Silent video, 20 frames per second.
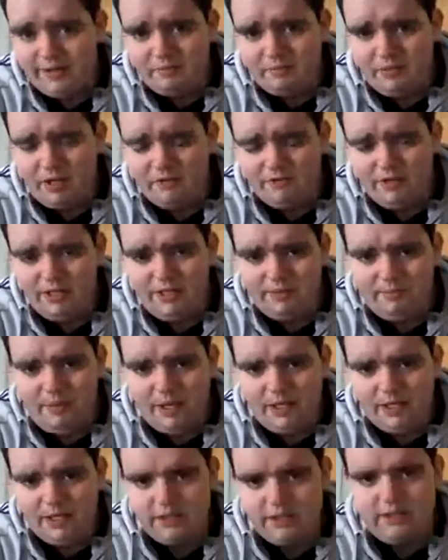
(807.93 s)
any
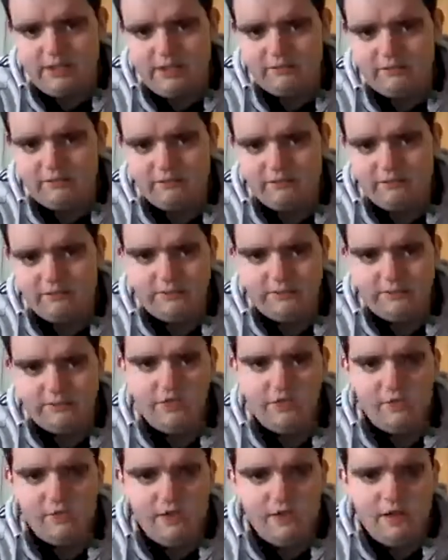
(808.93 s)
money from the channel
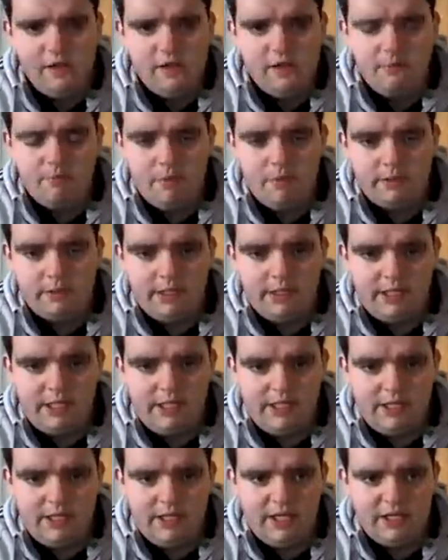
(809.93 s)
anyway, and I'm not really
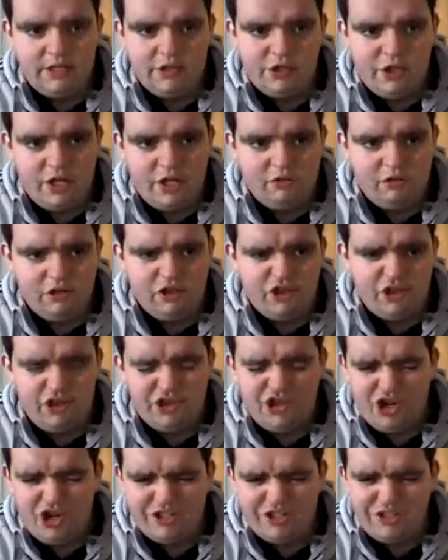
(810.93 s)
making enough
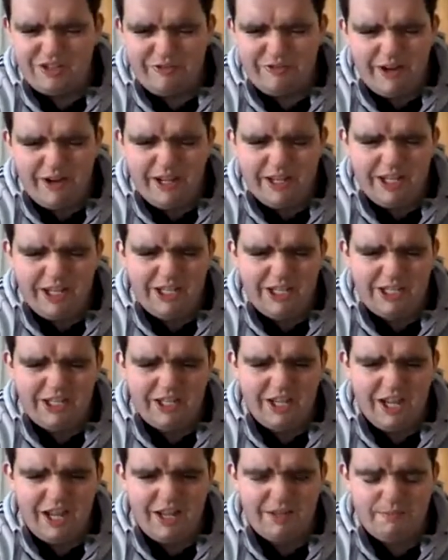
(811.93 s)

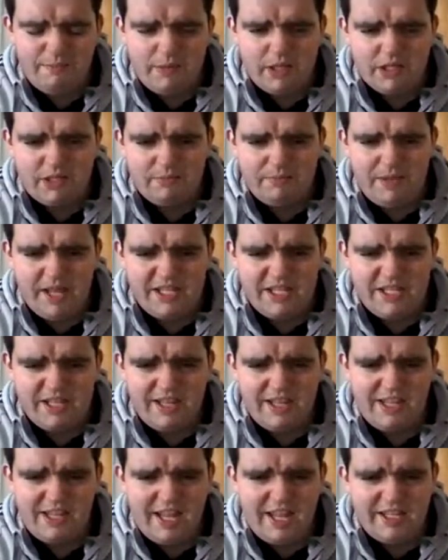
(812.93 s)
money in general to
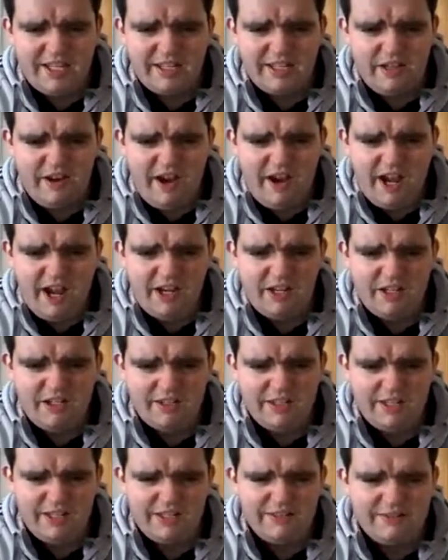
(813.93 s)
justify
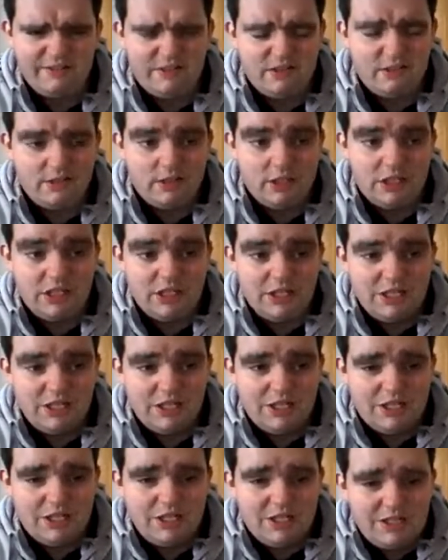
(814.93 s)
placing an
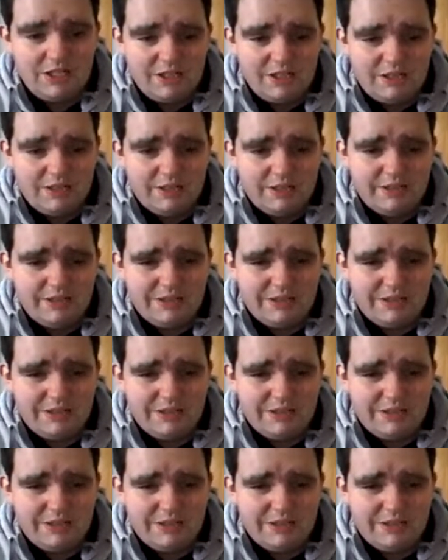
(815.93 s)
ad anywhere.